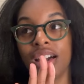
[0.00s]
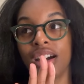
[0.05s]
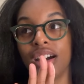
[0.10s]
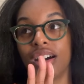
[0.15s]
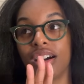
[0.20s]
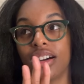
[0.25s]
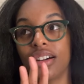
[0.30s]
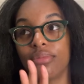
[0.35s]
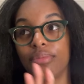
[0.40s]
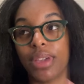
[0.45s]

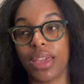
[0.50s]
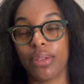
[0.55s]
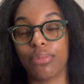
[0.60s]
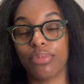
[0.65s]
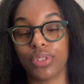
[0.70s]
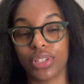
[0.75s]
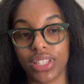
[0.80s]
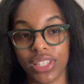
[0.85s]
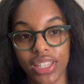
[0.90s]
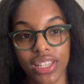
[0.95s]
um, and
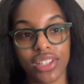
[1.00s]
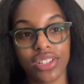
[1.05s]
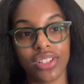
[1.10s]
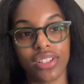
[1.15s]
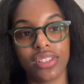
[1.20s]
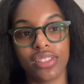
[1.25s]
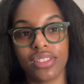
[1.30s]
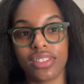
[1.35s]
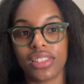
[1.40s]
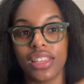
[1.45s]

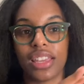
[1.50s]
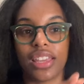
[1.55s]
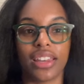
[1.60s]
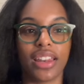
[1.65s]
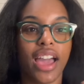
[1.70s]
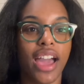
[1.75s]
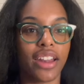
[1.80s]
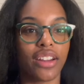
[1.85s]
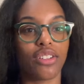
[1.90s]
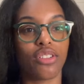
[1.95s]
procedures and
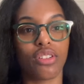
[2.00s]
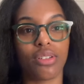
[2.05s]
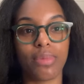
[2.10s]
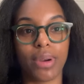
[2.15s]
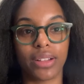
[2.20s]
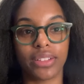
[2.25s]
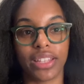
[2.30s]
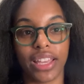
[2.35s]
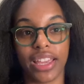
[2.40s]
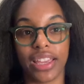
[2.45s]
how to go
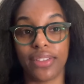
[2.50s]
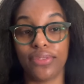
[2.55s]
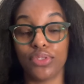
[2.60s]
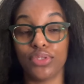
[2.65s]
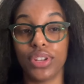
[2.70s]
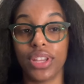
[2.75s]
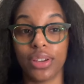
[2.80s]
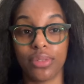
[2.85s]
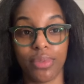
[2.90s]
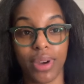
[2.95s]
about that. If you
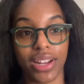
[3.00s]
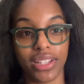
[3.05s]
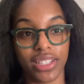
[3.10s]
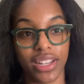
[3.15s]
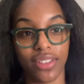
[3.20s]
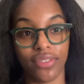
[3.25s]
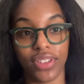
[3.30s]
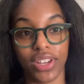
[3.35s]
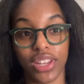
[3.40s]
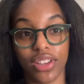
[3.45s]
didn't watch
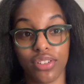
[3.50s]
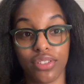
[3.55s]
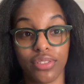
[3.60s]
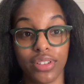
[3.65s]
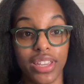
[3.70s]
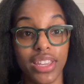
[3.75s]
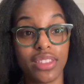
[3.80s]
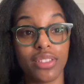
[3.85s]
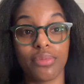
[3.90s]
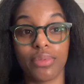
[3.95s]
that video,
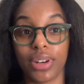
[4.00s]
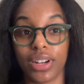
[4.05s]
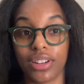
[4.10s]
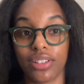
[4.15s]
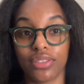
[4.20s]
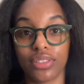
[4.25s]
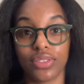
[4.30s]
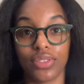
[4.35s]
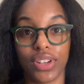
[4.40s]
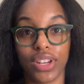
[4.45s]
either one of
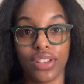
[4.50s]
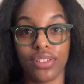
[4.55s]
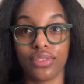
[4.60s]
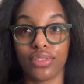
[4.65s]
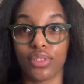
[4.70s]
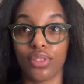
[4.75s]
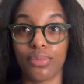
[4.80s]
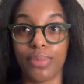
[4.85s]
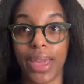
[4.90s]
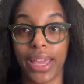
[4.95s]
those videos,
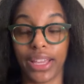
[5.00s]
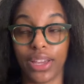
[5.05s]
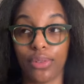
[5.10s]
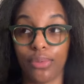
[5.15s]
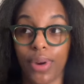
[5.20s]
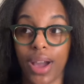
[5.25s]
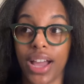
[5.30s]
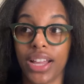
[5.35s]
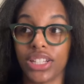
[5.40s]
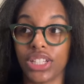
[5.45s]
go back and
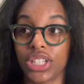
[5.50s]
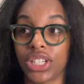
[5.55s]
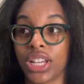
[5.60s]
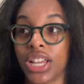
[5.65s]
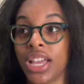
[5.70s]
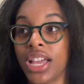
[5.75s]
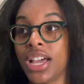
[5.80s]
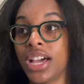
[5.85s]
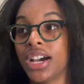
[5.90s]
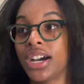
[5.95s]
watch
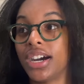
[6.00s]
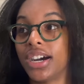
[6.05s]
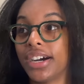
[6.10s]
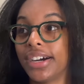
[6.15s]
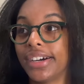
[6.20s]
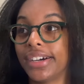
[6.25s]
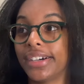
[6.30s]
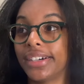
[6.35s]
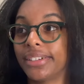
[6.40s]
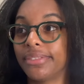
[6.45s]

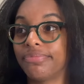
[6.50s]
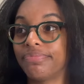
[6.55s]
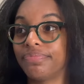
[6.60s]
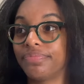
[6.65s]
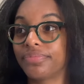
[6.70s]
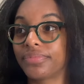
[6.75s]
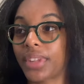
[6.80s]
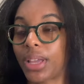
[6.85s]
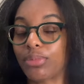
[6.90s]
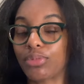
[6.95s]

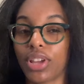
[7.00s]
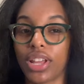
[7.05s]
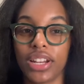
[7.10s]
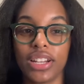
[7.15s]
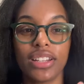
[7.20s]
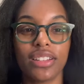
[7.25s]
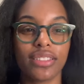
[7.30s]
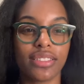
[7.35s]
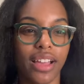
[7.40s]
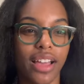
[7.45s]
um i'm trying
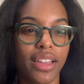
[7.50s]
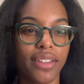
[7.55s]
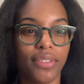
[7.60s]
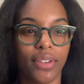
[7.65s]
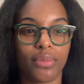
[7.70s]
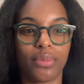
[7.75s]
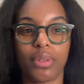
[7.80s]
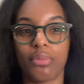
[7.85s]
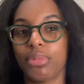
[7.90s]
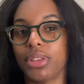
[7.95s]
to decide if
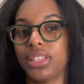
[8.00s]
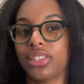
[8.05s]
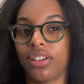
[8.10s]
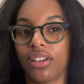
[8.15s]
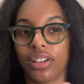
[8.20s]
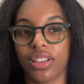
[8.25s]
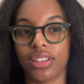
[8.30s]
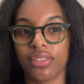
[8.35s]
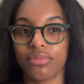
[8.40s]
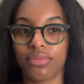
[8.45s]
i'm going to be
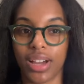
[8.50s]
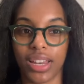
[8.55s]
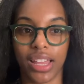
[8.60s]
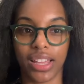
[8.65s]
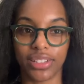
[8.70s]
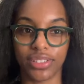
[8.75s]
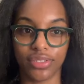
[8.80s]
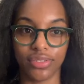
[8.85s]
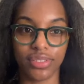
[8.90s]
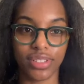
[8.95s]
talking while i
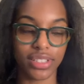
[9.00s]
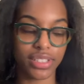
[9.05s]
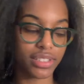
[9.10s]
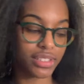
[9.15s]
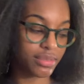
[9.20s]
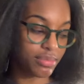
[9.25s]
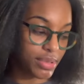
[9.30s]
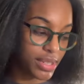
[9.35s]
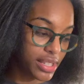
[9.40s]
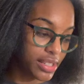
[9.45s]
do this
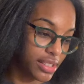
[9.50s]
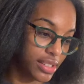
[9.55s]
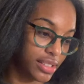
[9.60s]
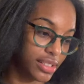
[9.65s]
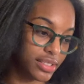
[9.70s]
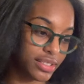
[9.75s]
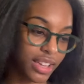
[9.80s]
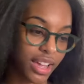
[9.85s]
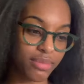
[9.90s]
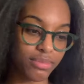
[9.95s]

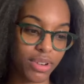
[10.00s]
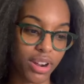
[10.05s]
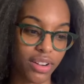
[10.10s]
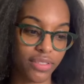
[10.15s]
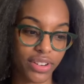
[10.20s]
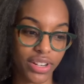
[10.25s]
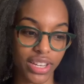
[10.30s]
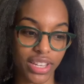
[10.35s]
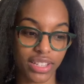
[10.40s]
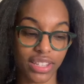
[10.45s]
because i'm
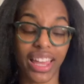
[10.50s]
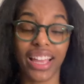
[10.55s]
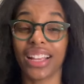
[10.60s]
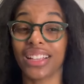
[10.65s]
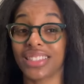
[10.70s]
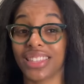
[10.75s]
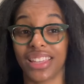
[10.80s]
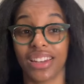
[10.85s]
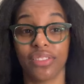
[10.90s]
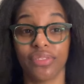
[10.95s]
already like i
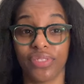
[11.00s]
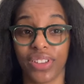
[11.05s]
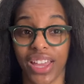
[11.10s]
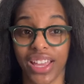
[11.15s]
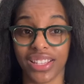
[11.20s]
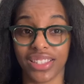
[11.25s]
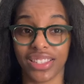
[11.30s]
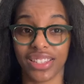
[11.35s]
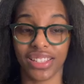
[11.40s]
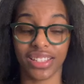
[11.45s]
said i'm
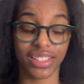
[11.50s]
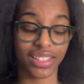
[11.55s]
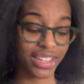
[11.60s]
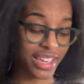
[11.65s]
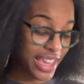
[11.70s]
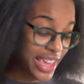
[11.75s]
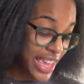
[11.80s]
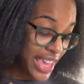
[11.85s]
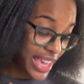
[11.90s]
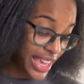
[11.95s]
fasting
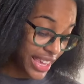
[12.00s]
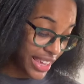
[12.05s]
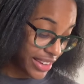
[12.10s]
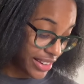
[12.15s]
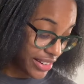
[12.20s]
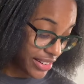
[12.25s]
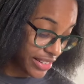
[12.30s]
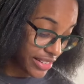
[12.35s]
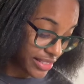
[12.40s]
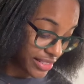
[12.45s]
and
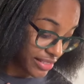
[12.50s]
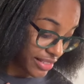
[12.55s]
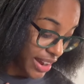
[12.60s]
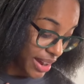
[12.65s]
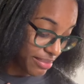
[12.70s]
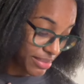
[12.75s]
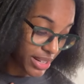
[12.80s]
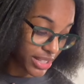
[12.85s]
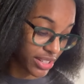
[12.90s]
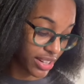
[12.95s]
girl
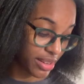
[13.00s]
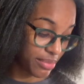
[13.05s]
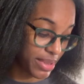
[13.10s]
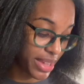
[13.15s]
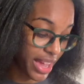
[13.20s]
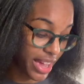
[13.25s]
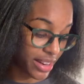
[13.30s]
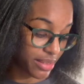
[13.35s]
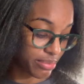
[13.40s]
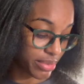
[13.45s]
i'm not trying to be
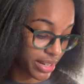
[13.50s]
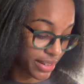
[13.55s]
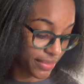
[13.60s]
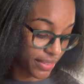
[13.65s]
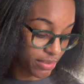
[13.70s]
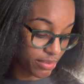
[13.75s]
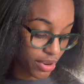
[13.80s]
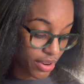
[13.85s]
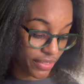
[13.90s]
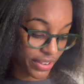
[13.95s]
out of breath
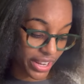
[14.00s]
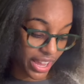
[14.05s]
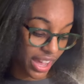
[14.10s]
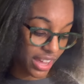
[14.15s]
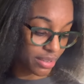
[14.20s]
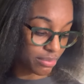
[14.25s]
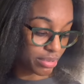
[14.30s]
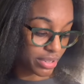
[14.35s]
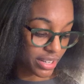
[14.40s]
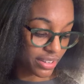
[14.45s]
i'm already out
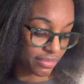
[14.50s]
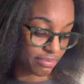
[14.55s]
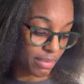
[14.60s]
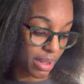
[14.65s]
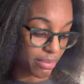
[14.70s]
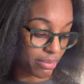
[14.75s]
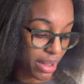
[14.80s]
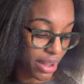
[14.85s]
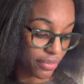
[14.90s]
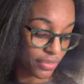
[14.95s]
of breath my
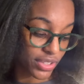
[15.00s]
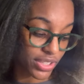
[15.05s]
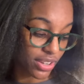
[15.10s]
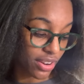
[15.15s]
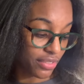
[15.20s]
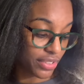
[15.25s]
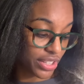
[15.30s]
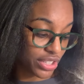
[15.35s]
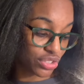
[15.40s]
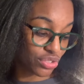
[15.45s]
mouth is
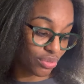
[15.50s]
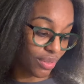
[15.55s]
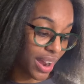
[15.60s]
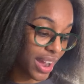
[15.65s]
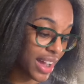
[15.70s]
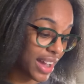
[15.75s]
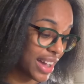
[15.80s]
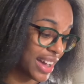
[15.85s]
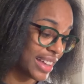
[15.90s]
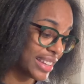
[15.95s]
already
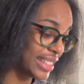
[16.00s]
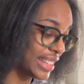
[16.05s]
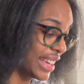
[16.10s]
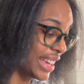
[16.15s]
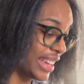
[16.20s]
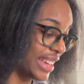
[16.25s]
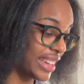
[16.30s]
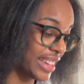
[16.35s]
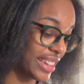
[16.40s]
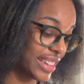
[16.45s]
dry
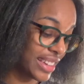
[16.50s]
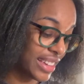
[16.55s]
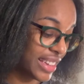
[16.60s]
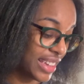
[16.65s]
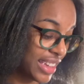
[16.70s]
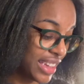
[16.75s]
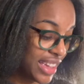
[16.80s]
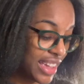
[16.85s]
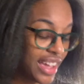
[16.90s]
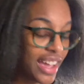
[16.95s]
like
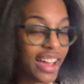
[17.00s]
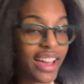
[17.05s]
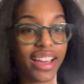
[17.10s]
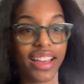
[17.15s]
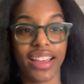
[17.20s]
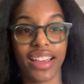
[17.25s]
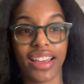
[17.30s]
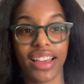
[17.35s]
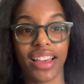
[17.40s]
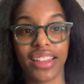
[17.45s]

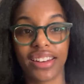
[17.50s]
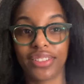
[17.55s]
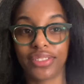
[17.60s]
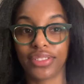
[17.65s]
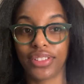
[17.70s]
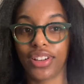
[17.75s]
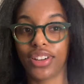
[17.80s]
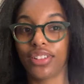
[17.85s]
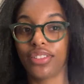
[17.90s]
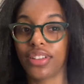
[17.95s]
i i don't
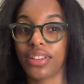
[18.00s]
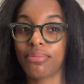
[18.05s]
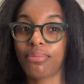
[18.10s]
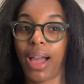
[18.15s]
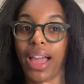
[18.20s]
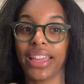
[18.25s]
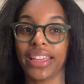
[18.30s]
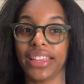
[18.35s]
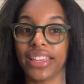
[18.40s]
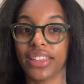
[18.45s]
know it
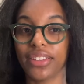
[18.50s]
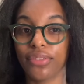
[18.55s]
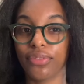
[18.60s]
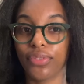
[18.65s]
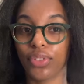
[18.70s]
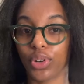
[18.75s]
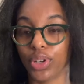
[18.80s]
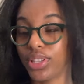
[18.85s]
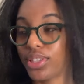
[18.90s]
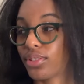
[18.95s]
might give
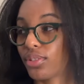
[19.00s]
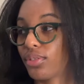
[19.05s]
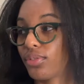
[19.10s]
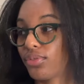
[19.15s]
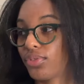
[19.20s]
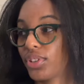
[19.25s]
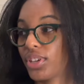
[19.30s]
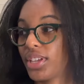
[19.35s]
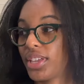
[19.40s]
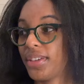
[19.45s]

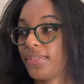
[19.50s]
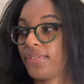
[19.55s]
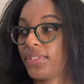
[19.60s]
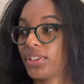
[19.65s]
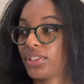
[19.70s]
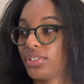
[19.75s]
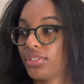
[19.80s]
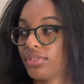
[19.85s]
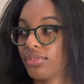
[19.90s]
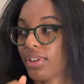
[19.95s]
voiceover if it
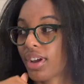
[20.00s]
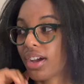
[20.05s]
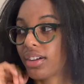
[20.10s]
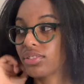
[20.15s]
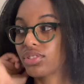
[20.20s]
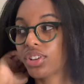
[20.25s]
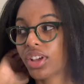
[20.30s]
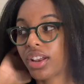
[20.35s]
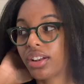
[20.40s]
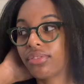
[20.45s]
do i'll
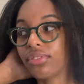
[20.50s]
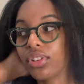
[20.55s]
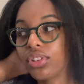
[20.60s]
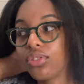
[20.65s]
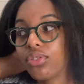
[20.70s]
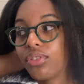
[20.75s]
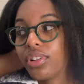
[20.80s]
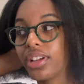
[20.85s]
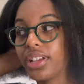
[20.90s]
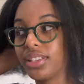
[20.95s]
try to
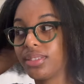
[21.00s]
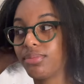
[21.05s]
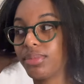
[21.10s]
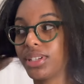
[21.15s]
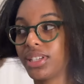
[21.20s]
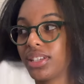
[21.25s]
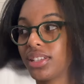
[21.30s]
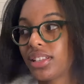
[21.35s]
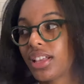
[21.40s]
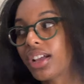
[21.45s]
record as
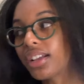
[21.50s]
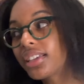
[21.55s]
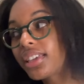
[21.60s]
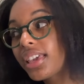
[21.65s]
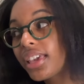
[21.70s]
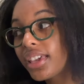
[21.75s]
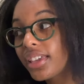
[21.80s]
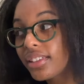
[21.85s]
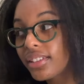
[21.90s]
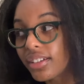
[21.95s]
much as i
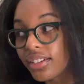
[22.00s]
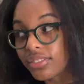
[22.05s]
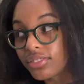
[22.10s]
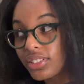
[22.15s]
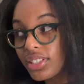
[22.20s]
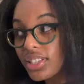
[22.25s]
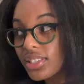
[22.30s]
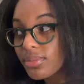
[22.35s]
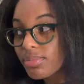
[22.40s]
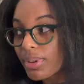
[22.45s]
can of
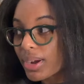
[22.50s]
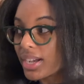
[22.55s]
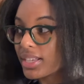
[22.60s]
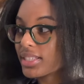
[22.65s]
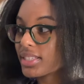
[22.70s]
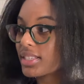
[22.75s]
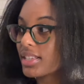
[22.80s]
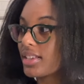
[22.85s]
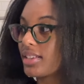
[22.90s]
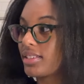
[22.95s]
this
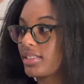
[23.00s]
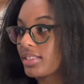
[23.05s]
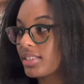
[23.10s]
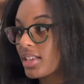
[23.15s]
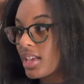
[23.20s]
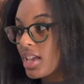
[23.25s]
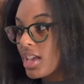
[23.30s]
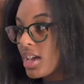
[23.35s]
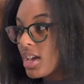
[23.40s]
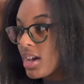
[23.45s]
process
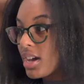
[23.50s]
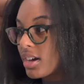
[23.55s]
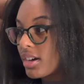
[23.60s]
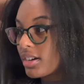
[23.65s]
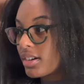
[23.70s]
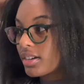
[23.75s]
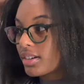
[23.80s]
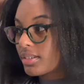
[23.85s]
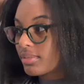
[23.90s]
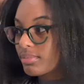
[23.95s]

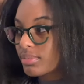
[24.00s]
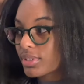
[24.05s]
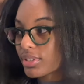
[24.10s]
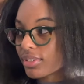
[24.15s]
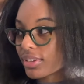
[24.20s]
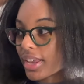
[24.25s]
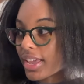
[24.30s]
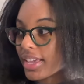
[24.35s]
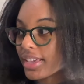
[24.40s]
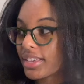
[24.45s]
um so
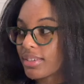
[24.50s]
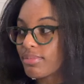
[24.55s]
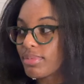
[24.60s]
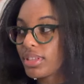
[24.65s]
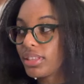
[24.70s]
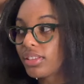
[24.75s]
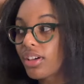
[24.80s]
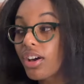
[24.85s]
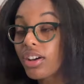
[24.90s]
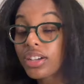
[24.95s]
that it can be
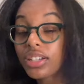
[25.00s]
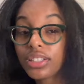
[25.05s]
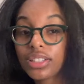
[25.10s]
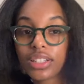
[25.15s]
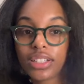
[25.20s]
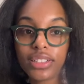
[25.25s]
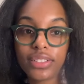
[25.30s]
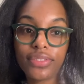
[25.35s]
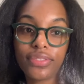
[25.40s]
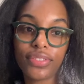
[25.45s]
long
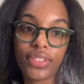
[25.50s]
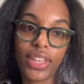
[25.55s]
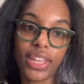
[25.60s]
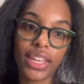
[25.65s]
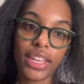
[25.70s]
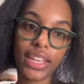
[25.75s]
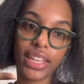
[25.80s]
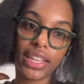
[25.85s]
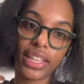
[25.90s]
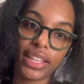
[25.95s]
enough
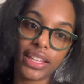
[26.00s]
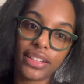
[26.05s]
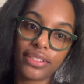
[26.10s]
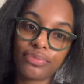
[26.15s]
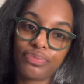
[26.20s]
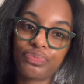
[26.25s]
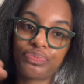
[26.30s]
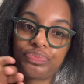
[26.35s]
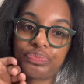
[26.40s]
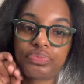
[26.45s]

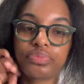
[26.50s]
and